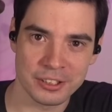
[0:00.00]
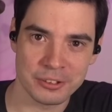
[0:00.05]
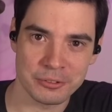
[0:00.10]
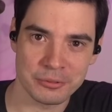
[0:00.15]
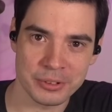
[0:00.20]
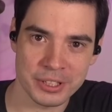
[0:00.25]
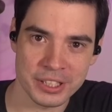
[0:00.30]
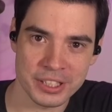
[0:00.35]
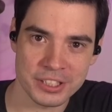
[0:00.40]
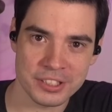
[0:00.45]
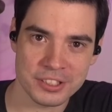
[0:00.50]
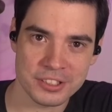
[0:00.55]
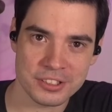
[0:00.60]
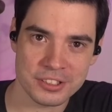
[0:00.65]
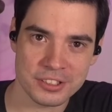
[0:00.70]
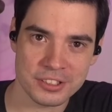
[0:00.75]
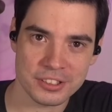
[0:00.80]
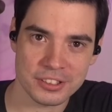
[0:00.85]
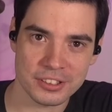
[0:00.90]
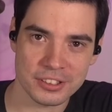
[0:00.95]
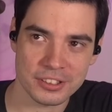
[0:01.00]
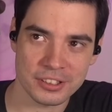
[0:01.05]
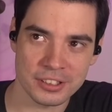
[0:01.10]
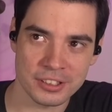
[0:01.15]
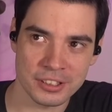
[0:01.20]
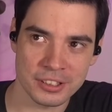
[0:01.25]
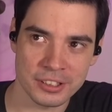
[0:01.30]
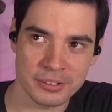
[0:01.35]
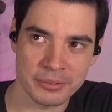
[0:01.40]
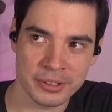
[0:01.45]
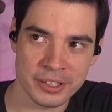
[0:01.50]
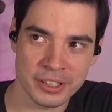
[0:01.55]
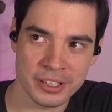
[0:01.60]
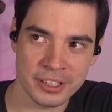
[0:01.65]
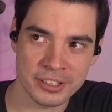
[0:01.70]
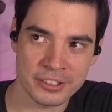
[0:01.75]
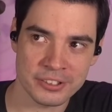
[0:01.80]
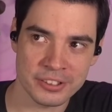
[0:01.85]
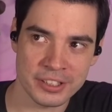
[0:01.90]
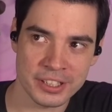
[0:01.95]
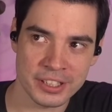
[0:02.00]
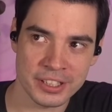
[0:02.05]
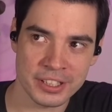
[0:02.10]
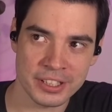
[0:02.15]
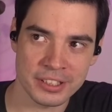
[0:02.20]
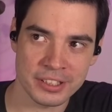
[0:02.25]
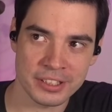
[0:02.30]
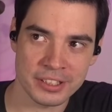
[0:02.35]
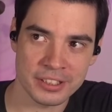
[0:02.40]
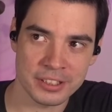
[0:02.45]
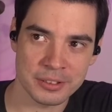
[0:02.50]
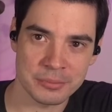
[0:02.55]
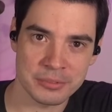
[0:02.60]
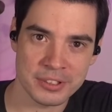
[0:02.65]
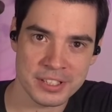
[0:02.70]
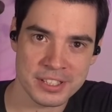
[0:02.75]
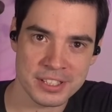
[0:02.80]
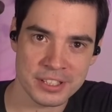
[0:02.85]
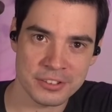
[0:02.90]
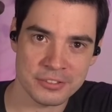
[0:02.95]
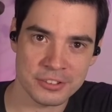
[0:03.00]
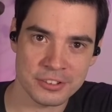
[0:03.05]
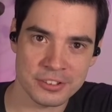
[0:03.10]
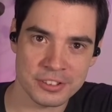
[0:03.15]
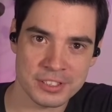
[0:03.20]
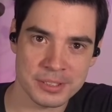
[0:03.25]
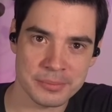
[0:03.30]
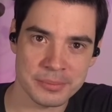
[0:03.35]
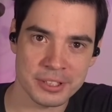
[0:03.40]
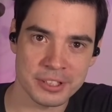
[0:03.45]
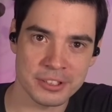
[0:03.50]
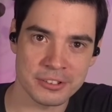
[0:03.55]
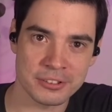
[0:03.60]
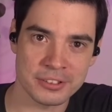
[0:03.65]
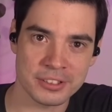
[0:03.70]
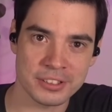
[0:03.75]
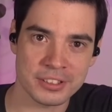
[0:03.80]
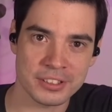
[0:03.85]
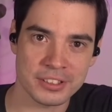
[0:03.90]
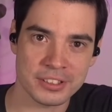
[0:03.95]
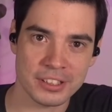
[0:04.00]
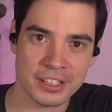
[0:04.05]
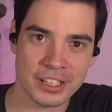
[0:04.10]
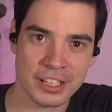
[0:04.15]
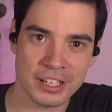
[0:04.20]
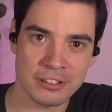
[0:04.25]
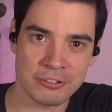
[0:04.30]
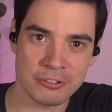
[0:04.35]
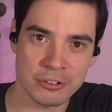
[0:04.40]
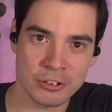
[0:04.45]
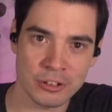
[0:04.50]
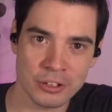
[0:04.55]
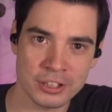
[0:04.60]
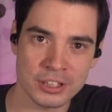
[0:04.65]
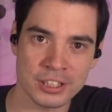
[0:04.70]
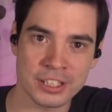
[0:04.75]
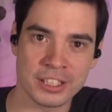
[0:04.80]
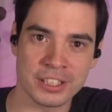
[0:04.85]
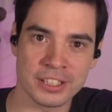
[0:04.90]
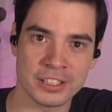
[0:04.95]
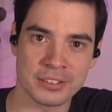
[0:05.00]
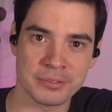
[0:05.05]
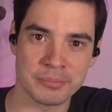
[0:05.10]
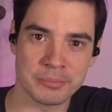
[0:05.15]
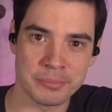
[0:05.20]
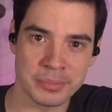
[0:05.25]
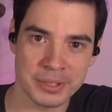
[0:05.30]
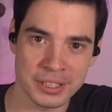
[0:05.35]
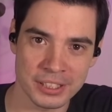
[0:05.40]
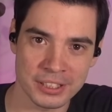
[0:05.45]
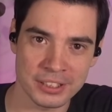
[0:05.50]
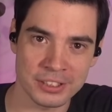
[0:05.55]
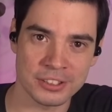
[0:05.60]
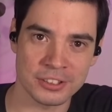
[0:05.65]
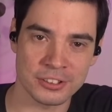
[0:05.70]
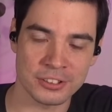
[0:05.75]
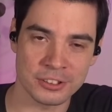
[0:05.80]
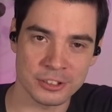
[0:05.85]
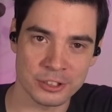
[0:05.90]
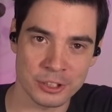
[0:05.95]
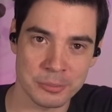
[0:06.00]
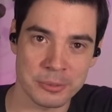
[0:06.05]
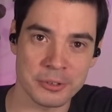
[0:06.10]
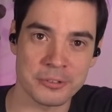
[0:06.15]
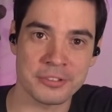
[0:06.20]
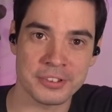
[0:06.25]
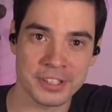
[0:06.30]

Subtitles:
which where Andrei Breslov talks about how Kotlin built on top of